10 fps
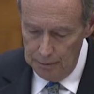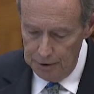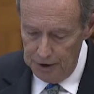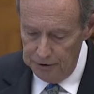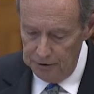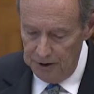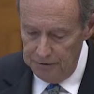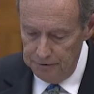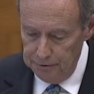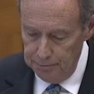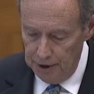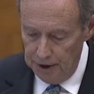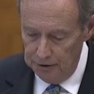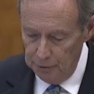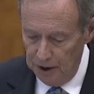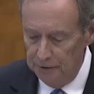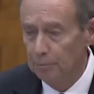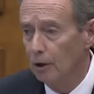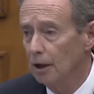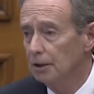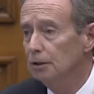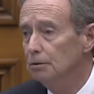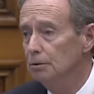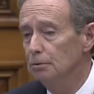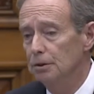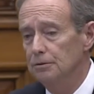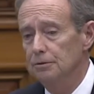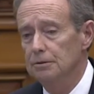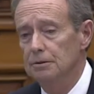Predeceased by his wife Margot, who was